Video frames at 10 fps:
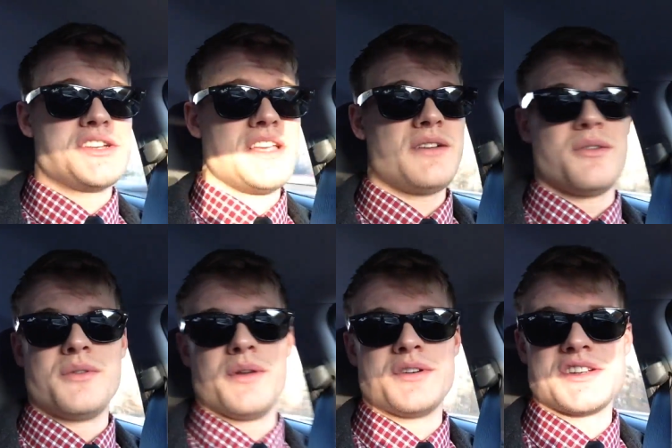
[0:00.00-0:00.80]
cheat when
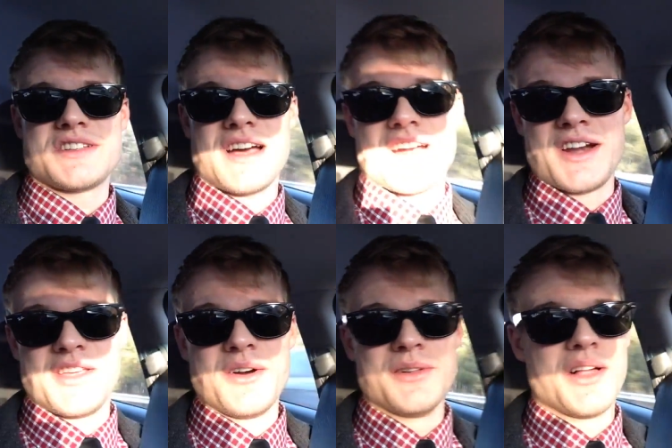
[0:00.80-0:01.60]
we were just on our
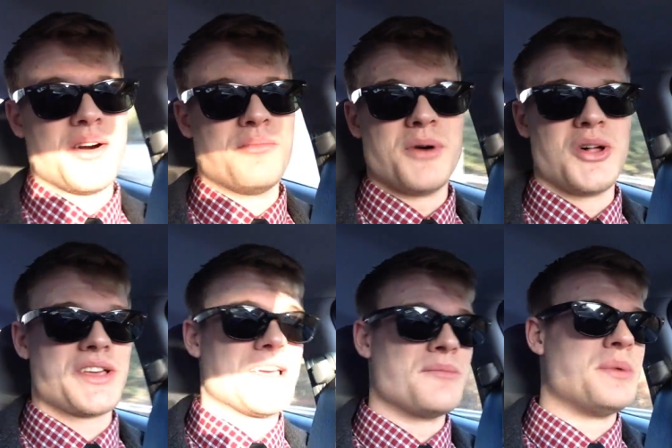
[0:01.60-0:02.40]
YOLO bulking.